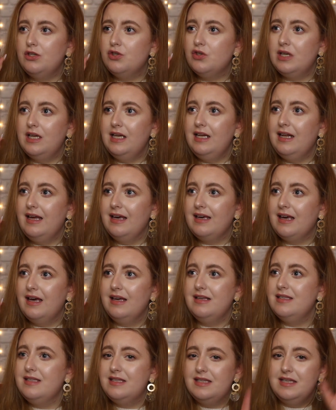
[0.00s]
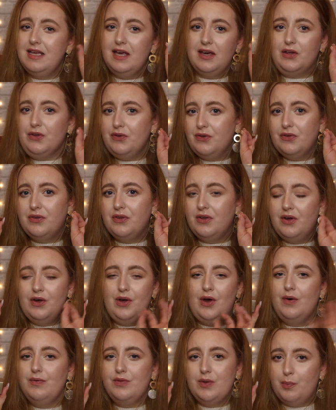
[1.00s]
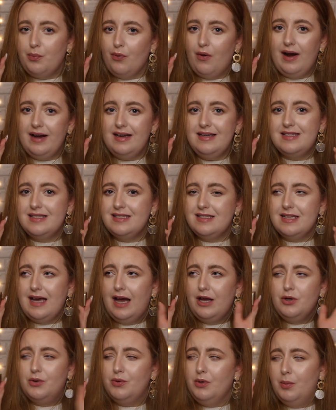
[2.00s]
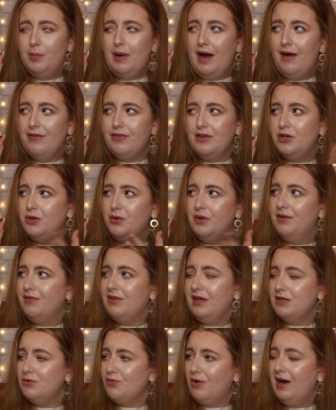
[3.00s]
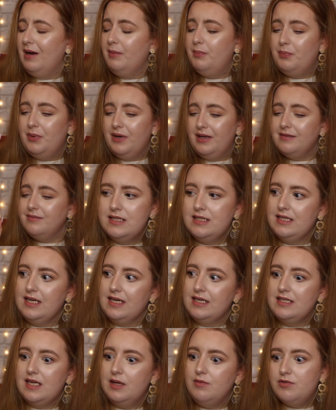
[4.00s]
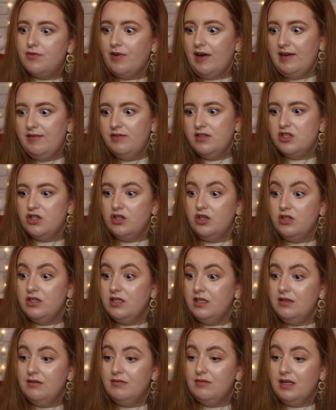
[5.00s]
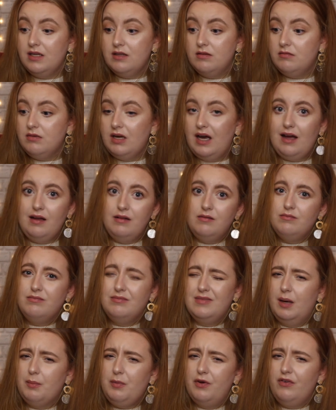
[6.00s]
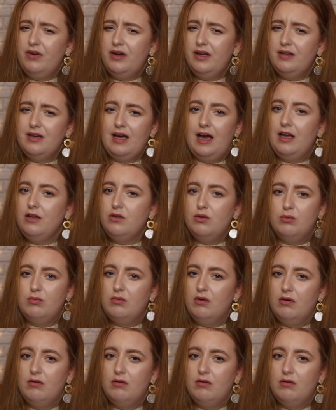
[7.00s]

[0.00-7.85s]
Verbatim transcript: Literally like a sixth of the price. I don't know math, I don't know if that's right, but 6 times 5 is 30. I, am I right? I don't